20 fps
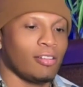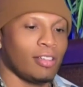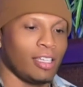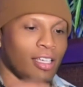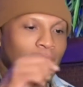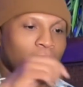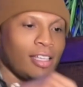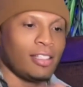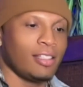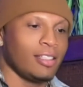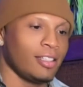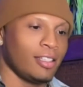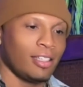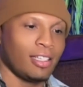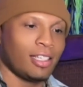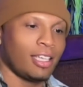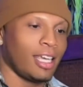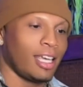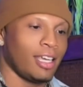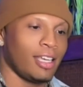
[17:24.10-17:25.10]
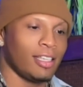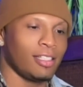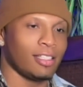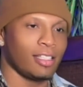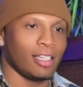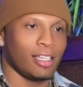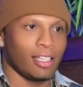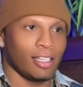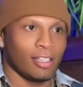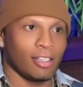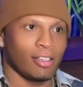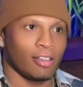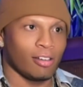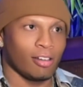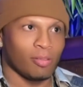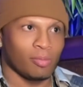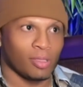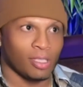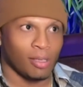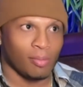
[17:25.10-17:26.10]
gets in the cage, and he
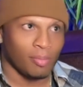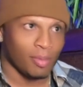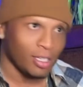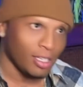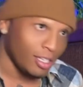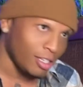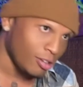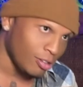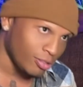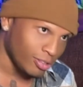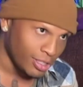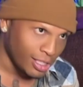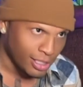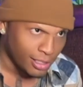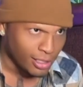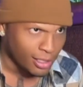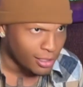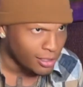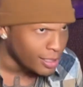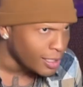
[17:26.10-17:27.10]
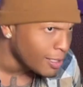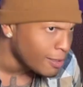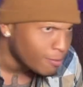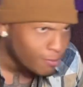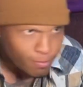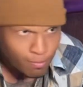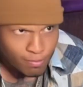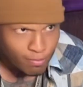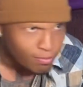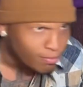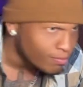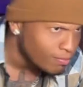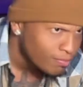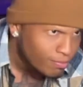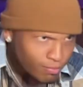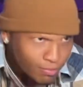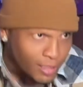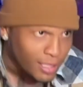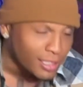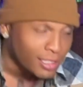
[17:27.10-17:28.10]
comes at me, and he goes like this, like
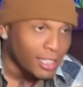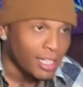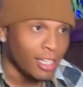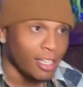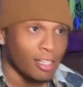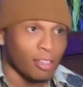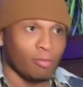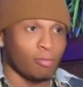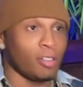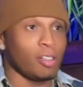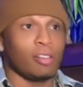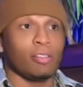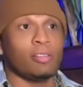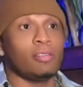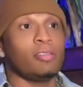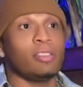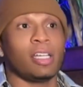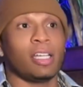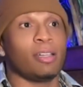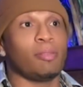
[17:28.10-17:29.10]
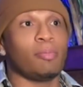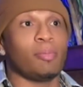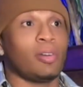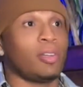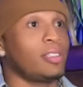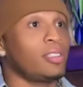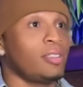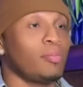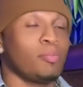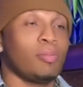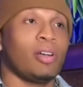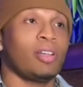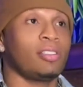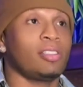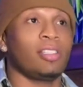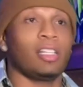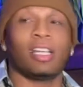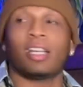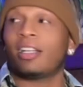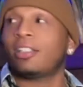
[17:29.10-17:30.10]
that, and we don't do that in boxing.
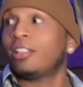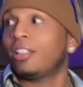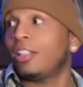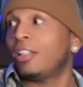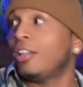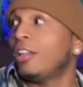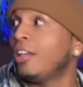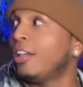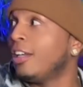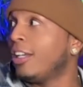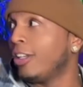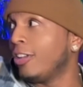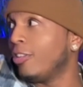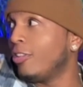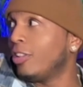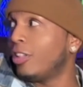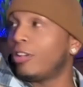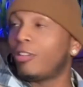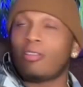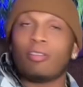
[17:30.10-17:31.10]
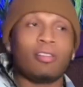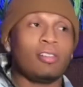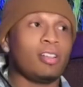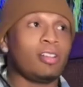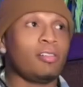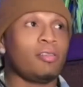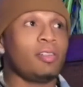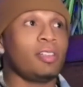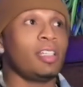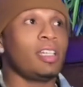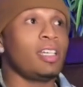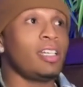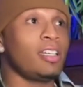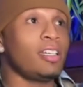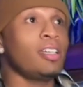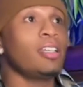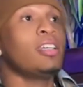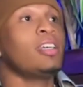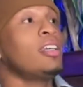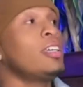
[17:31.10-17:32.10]
Boxing, like I said, you're in the corner over there,
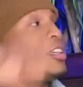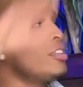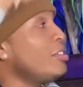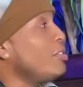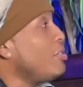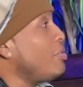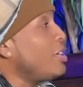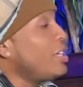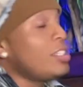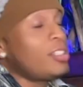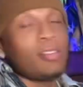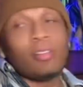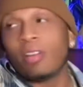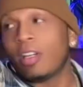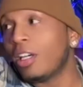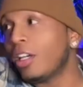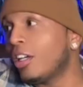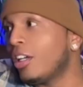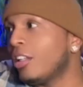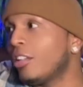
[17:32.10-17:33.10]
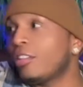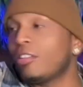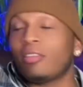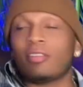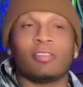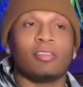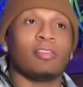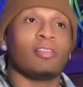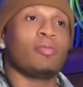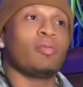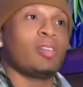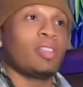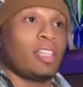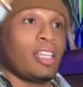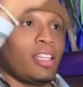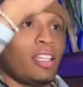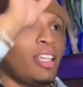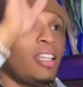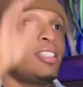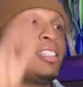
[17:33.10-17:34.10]
you raise your hand, when
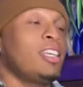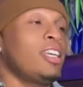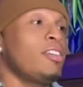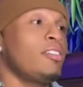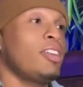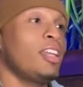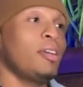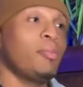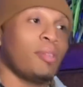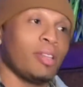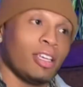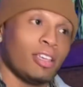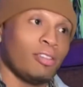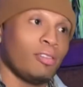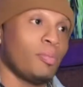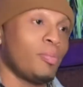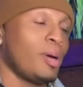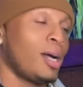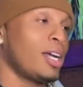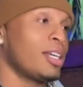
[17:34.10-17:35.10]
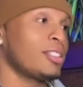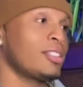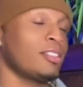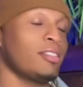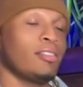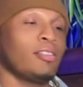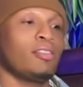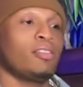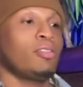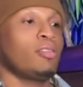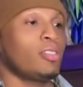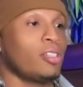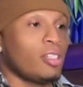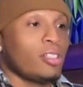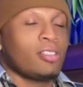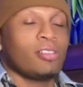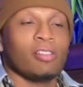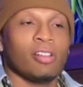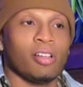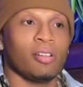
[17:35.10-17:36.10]
they say your name, and then you box. You
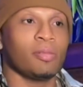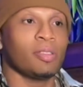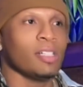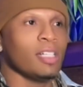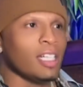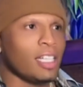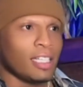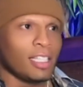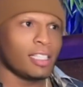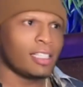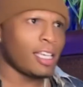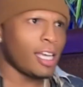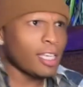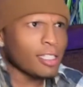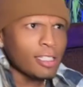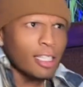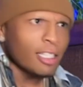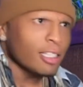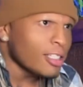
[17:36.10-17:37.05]
touch glove. This guy's like